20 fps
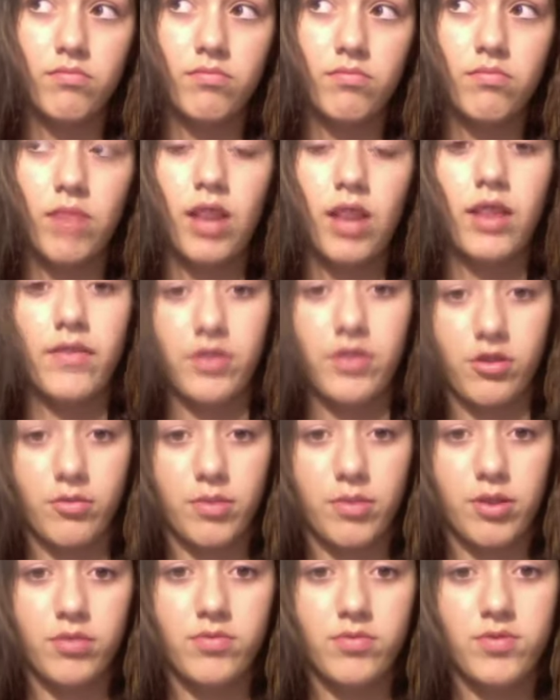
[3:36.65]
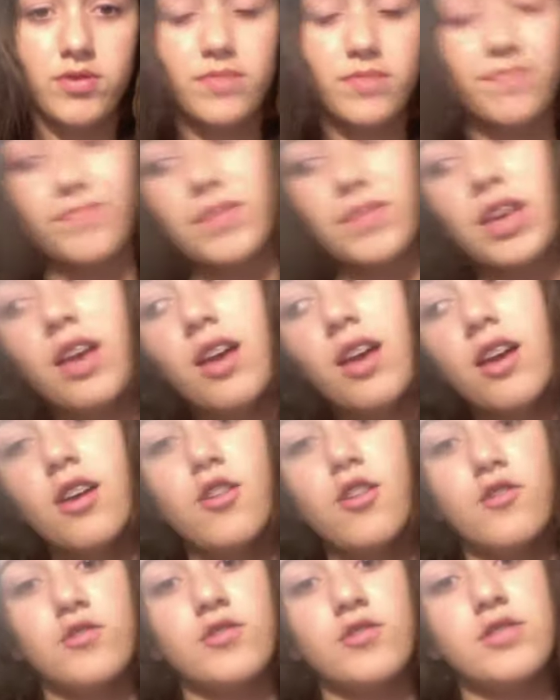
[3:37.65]
I love the Ramones.
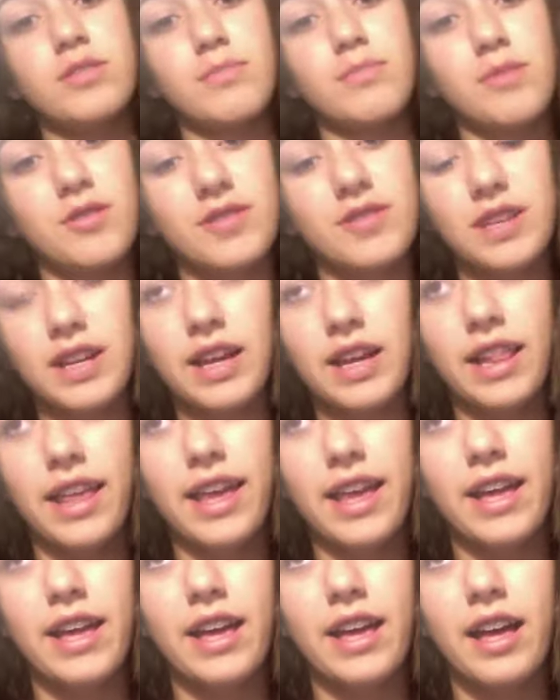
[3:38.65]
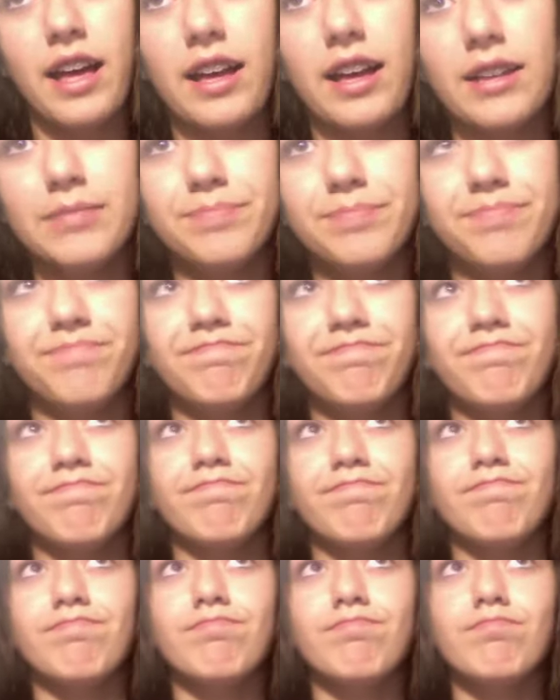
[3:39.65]
So some music I like. My
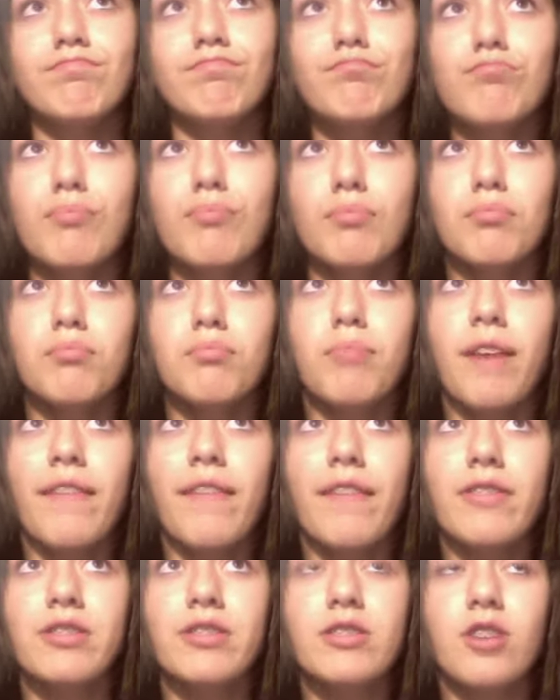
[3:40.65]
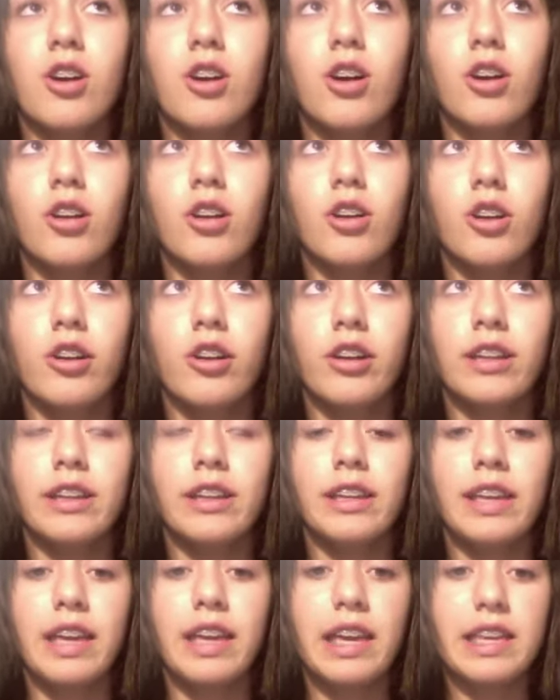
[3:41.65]
favorite song
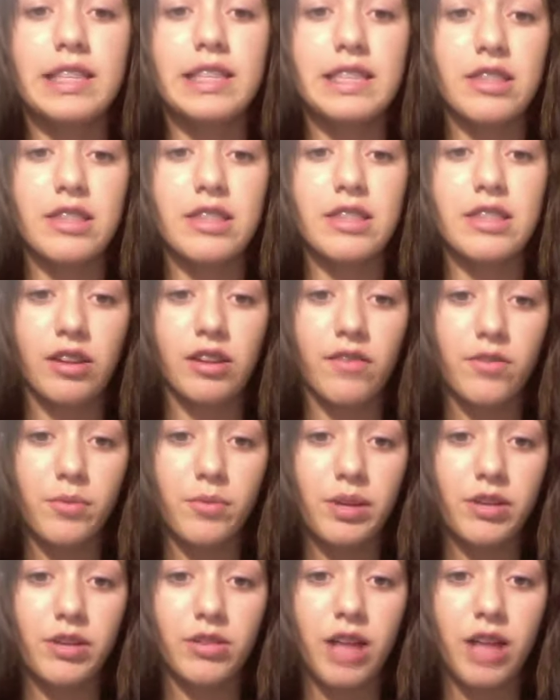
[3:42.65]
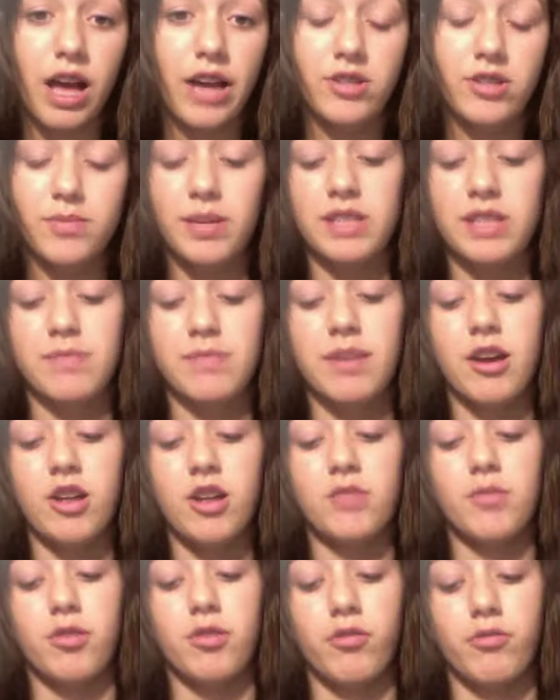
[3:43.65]
currently is either Love the Way You Lie or
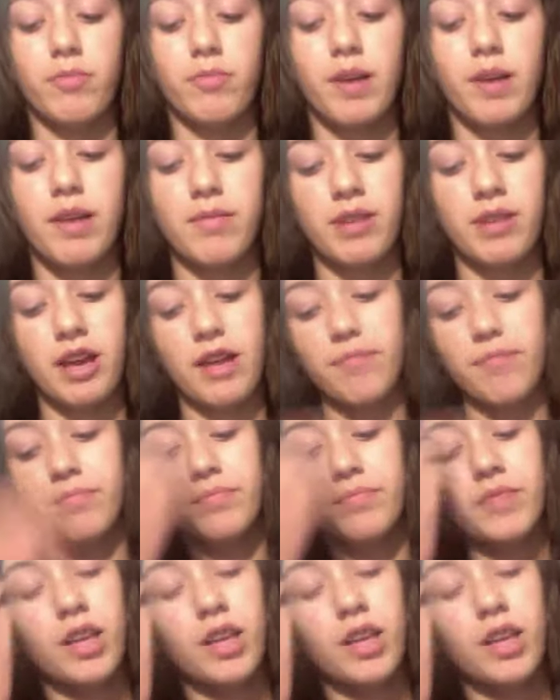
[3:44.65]
Spacebound, both by Eminem.